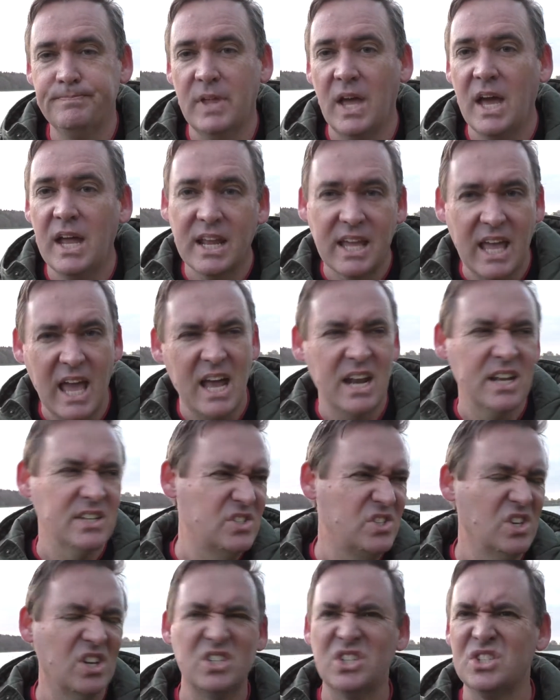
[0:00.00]
And again,
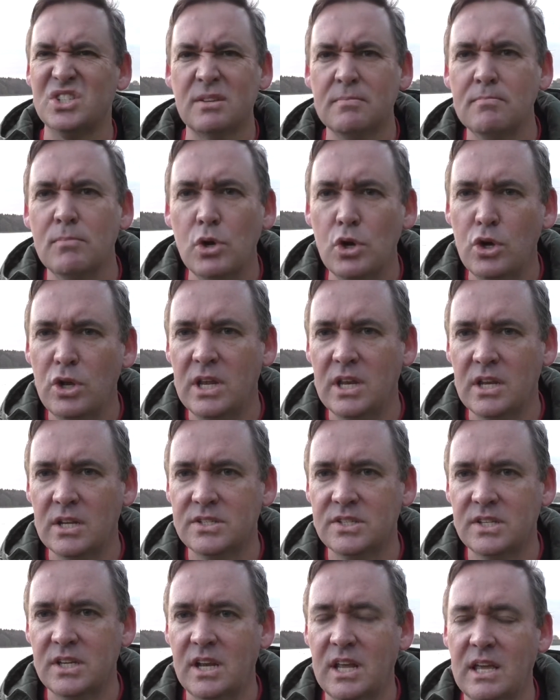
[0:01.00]
it's not just a
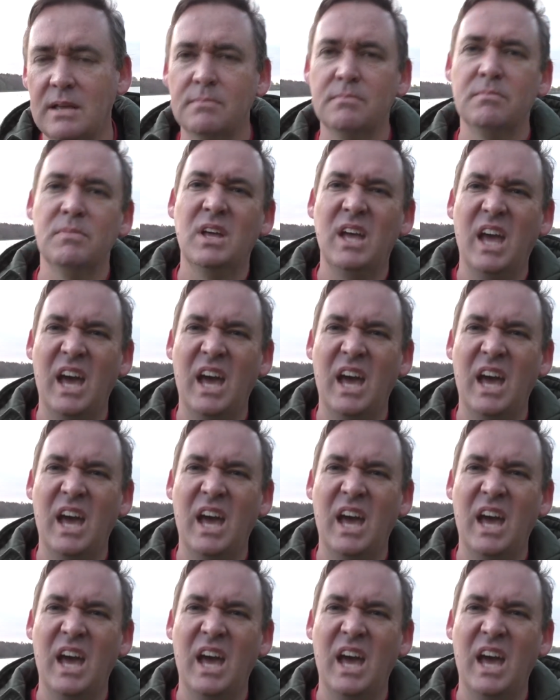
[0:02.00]
moodiness in him,